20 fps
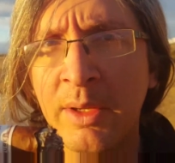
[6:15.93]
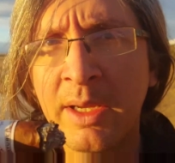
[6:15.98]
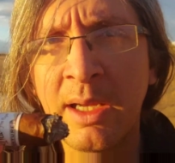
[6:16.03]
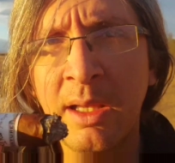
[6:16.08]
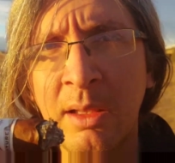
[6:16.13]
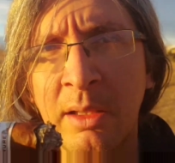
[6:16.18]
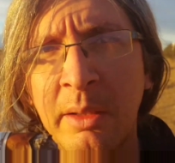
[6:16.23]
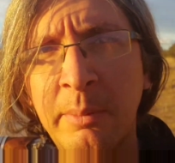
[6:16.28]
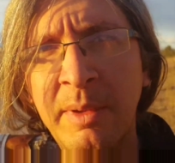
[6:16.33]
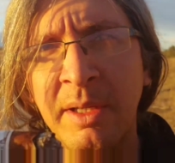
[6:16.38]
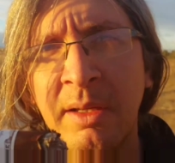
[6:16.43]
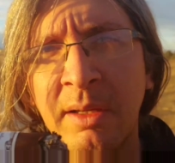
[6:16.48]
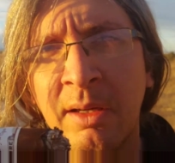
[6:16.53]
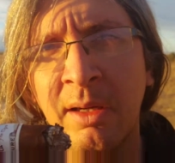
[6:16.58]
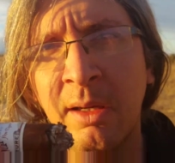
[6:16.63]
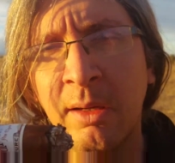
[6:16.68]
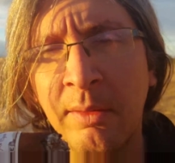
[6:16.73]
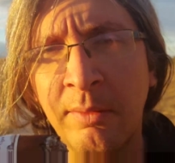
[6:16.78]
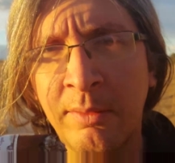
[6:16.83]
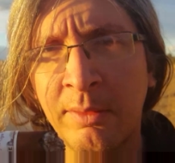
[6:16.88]
get a little bit
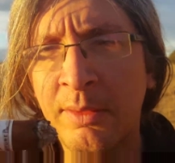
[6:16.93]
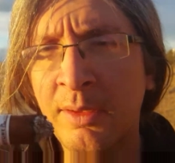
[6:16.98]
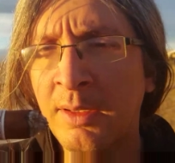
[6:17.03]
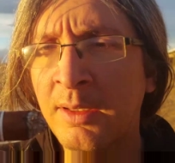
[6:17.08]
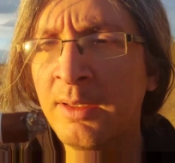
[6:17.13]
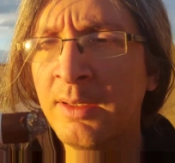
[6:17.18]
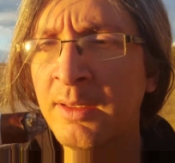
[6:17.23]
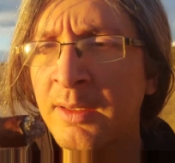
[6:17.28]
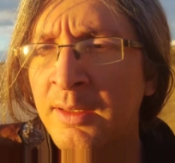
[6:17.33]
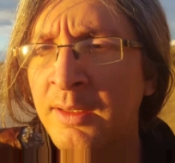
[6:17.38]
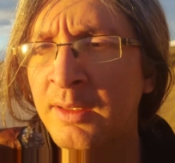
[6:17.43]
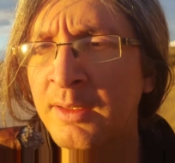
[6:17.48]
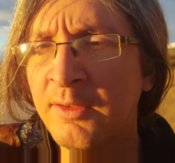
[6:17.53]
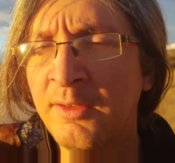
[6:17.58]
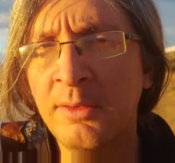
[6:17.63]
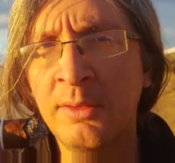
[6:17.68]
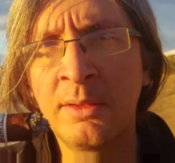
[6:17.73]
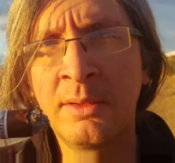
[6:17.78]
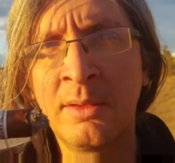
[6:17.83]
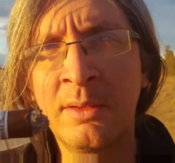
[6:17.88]
of
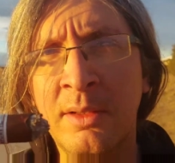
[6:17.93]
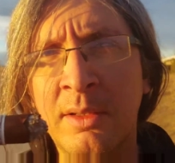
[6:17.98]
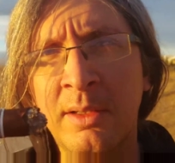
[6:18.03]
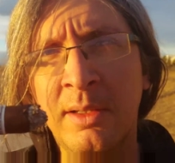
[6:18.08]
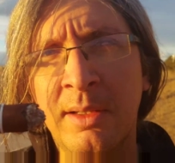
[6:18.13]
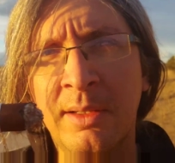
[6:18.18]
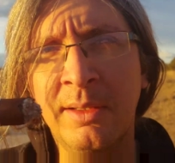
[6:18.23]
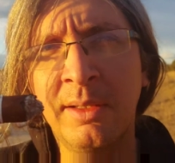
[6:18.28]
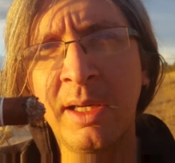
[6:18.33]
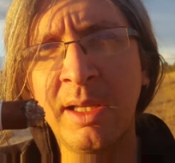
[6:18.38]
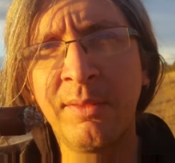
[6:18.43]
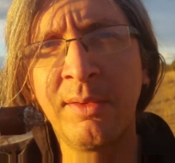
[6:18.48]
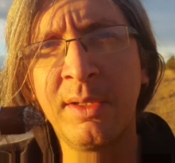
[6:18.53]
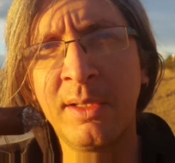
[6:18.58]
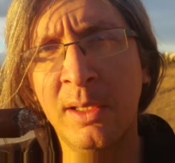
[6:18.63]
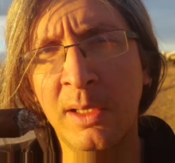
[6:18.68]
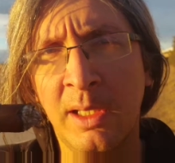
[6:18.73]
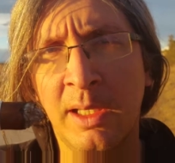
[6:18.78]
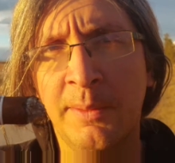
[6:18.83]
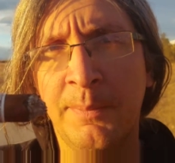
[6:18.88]
nutty
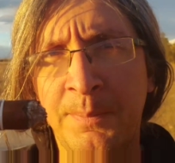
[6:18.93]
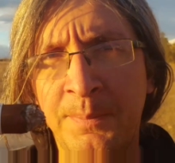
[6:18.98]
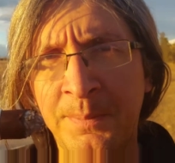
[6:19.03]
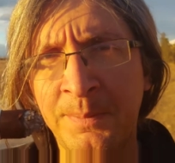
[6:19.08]
vanilla,